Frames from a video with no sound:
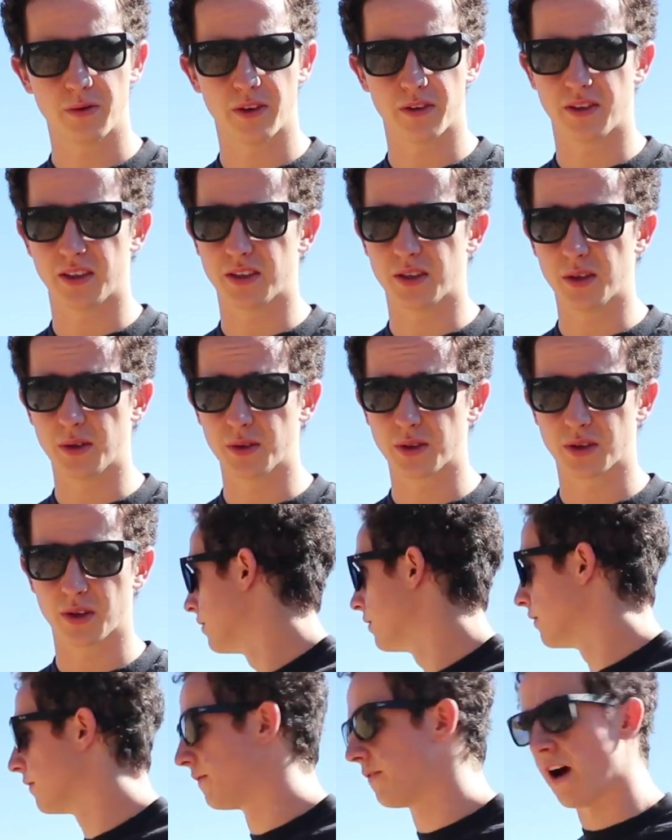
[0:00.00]
52. So
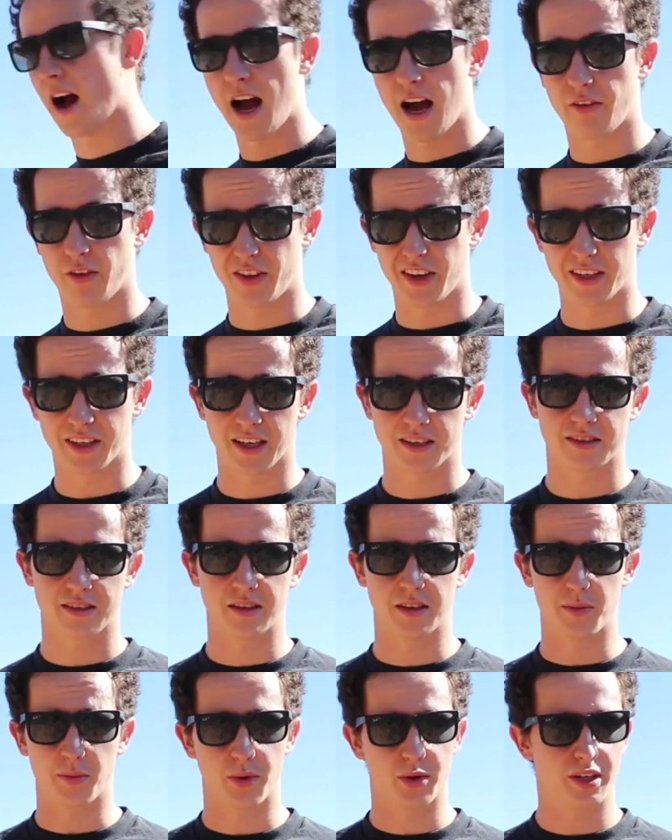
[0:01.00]
5 on the dust
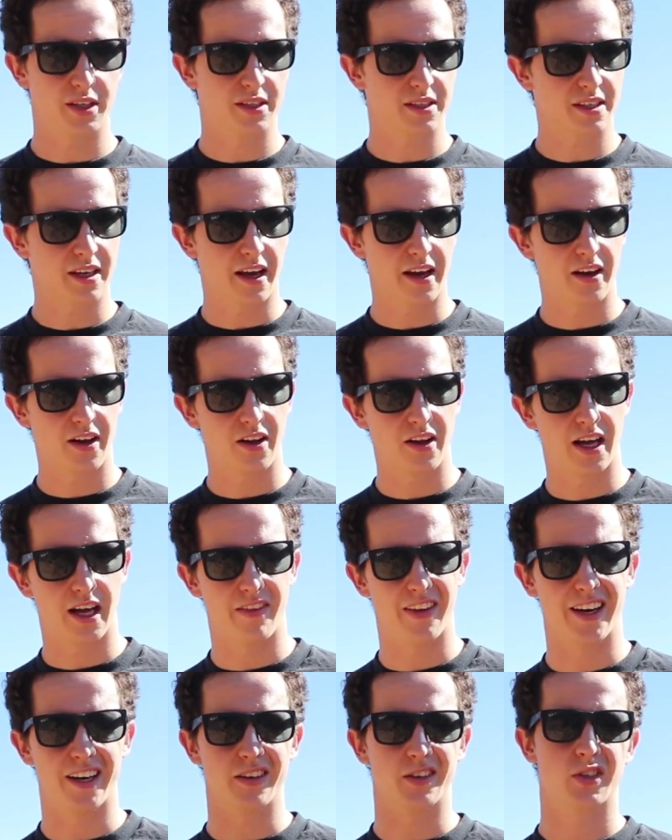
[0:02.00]
and debris scale
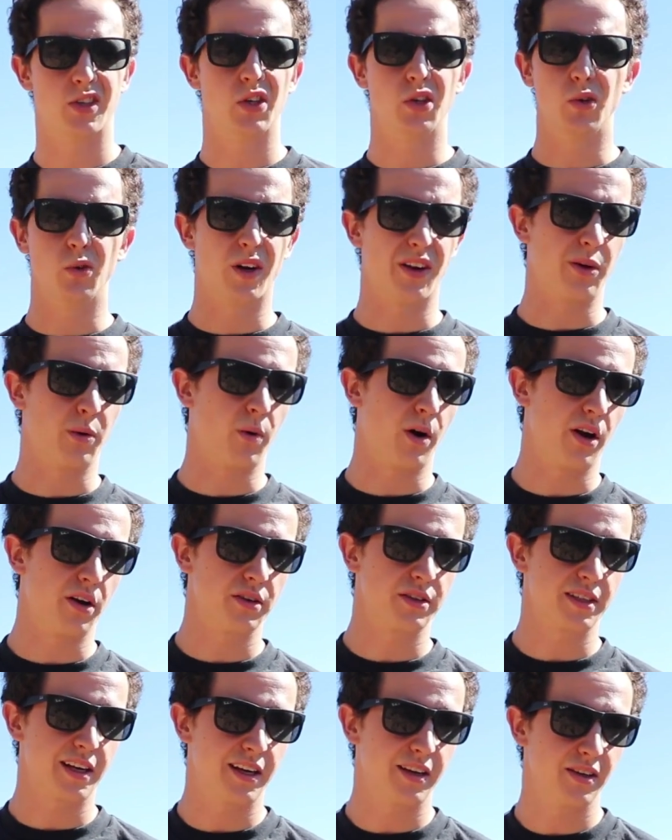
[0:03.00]
and then a 2 on the water
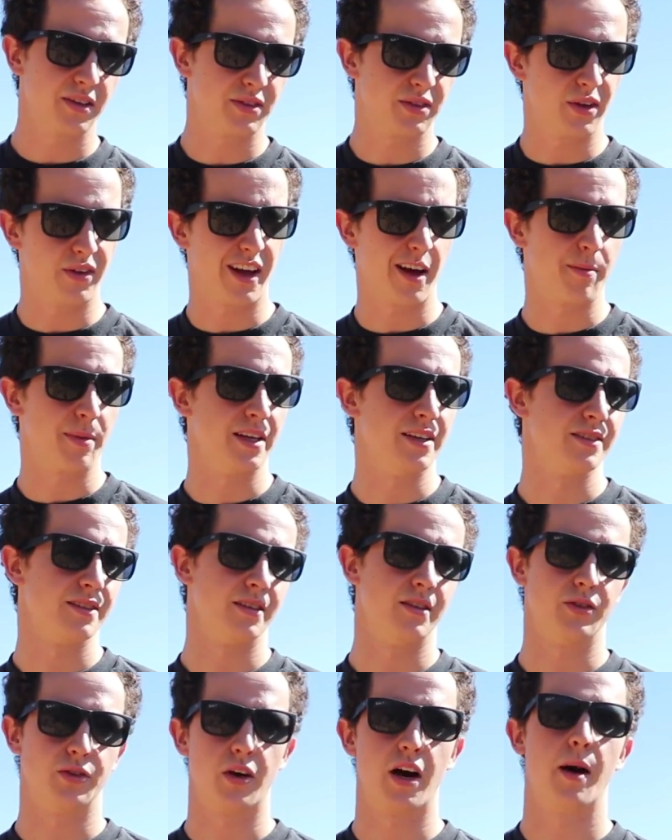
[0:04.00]
scale. So that means
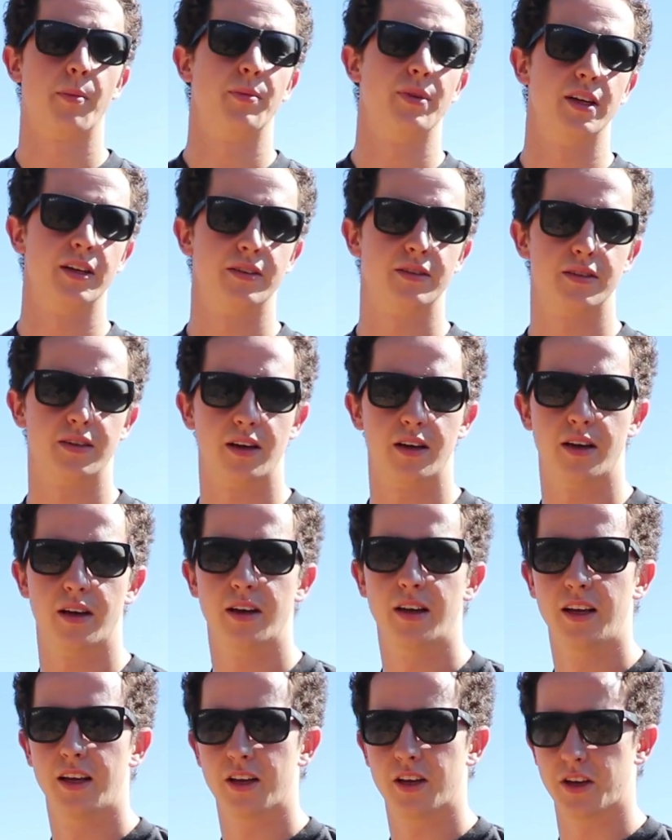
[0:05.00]
little droplets,
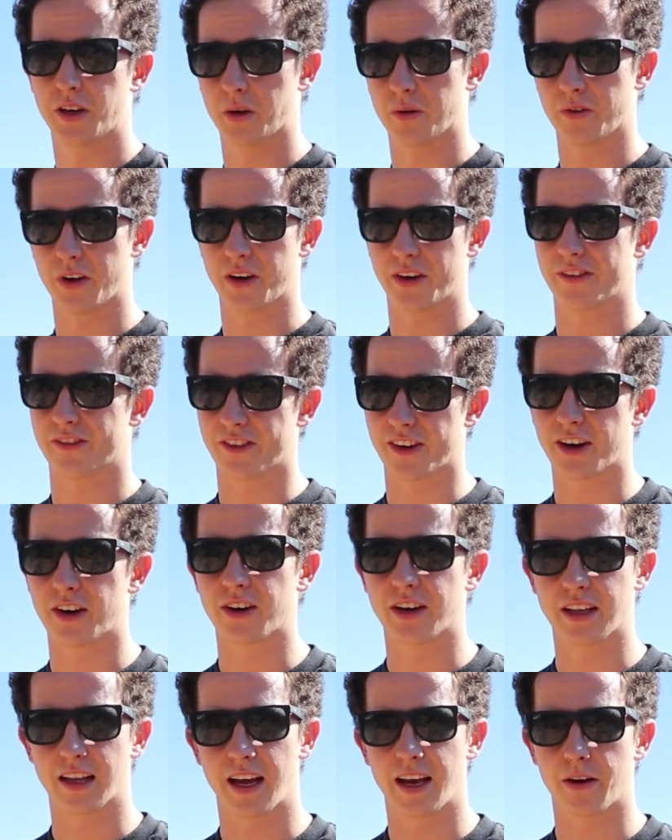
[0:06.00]
very,
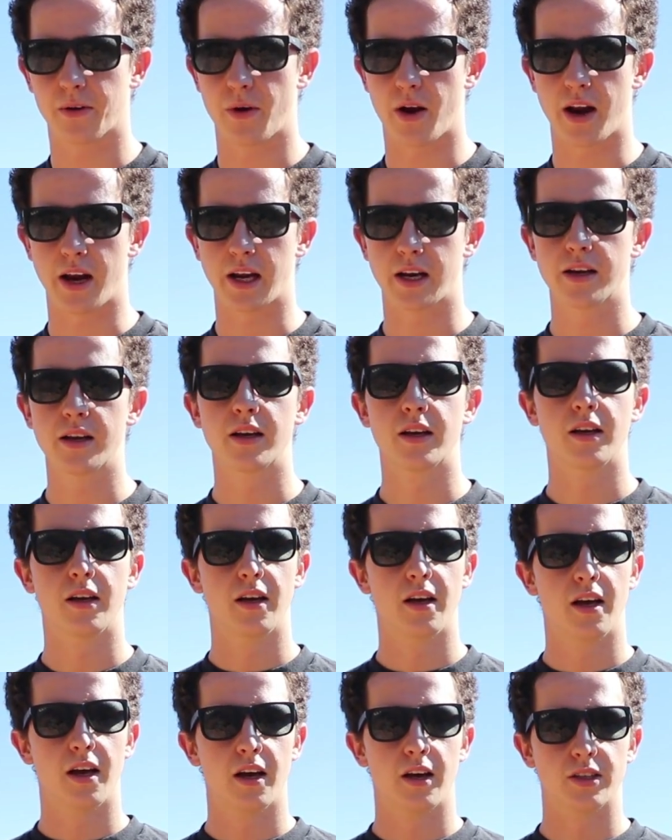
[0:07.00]
very light rain.
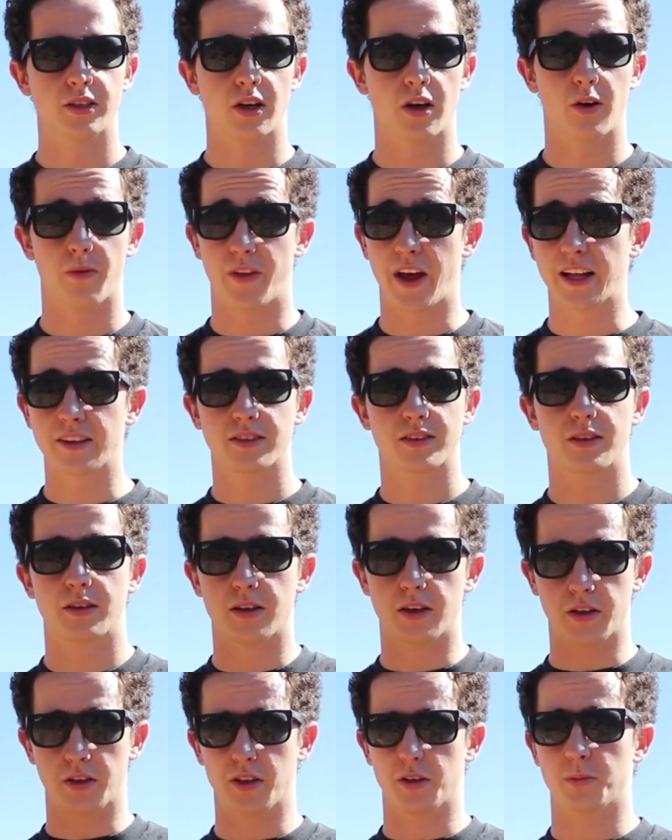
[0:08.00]
So that's
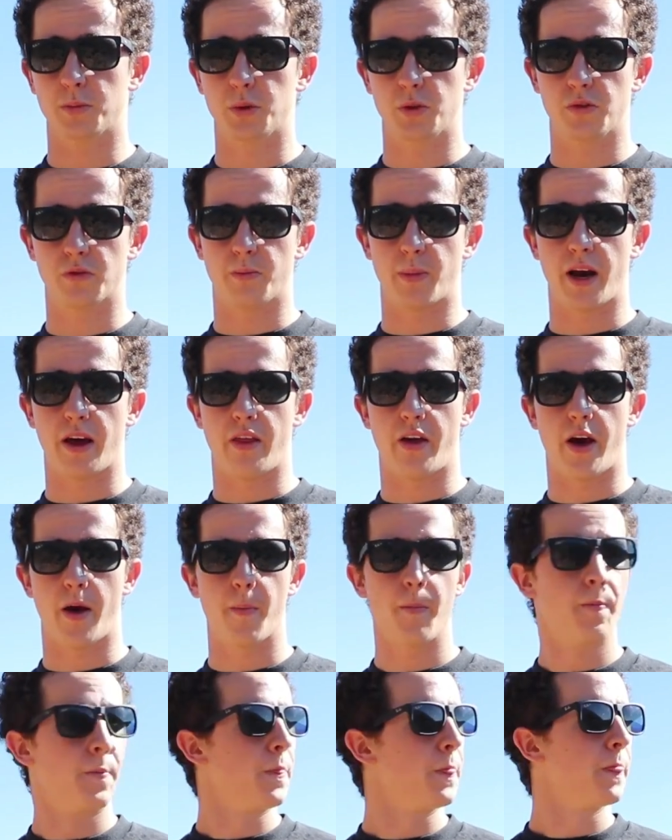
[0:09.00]
a good move by
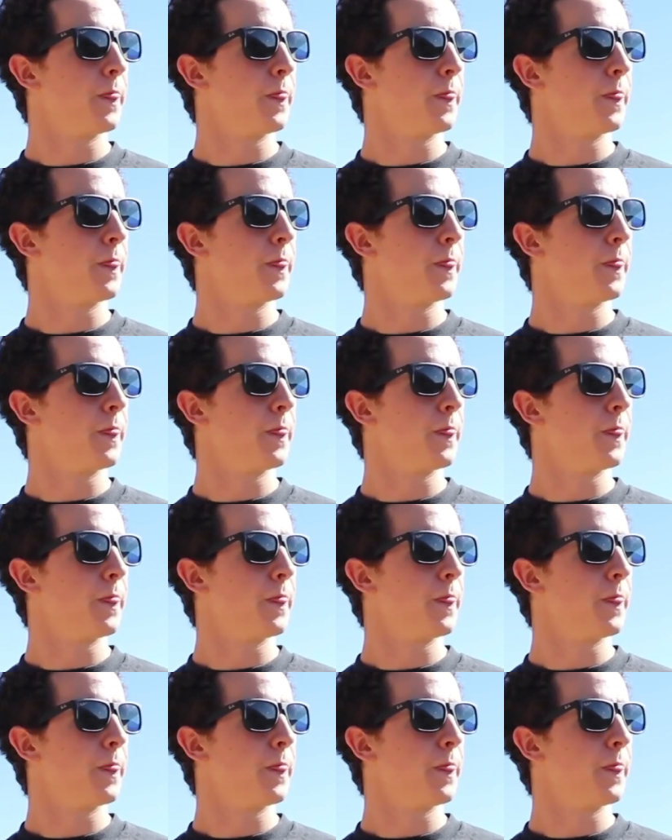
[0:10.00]
them.